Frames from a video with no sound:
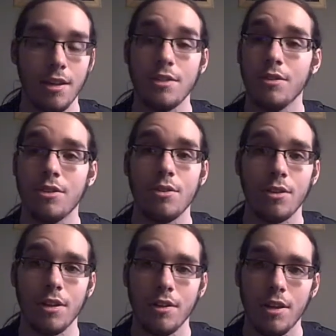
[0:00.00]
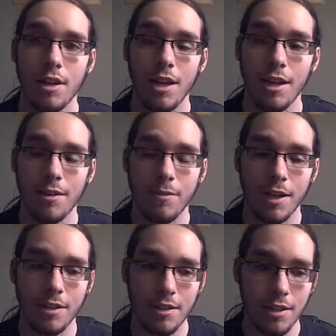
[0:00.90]
It's a good story, and in
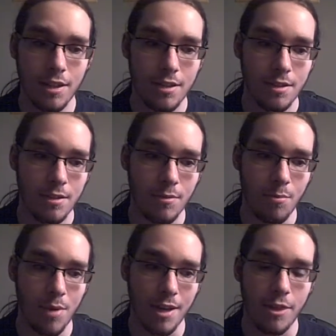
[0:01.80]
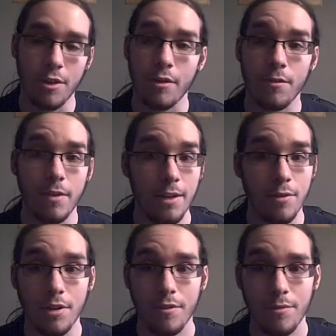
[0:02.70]
fact, it's my 3rd
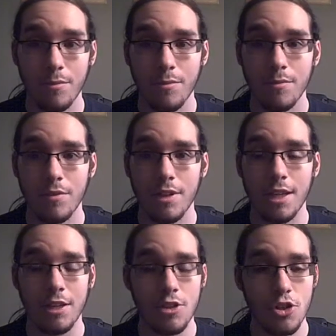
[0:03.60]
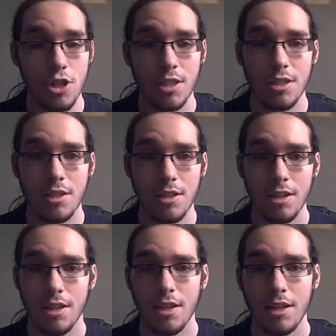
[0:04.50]
favorite. It's
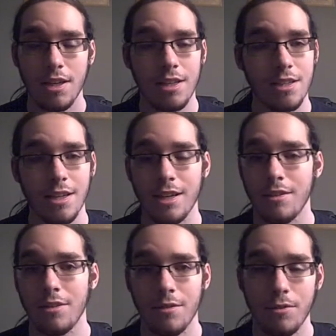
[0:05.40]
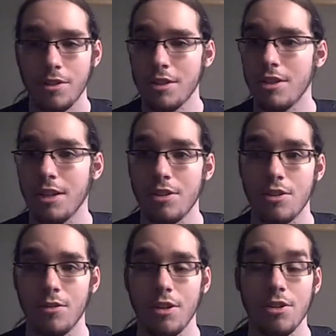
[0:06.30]
like the 1st and 2nd
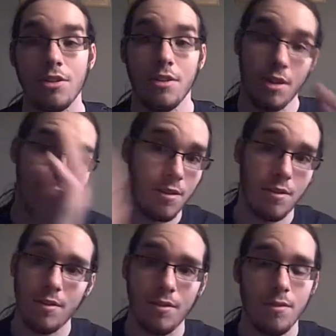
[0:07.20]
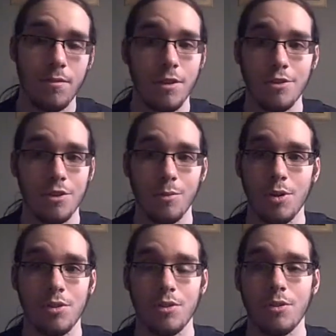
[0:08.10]
generation, 5th
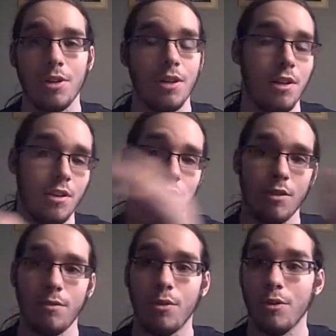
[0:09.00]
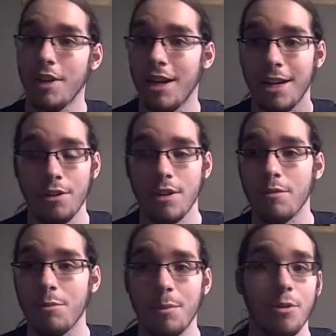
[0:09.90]
generation story. 3rd and 4th, I don't
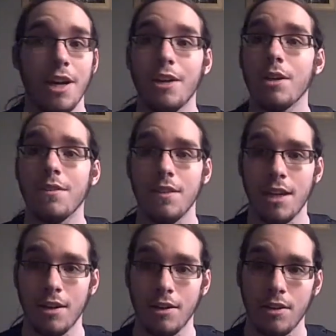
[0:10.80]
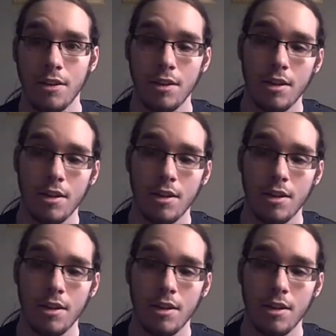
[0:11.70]
even remember. I don't even care.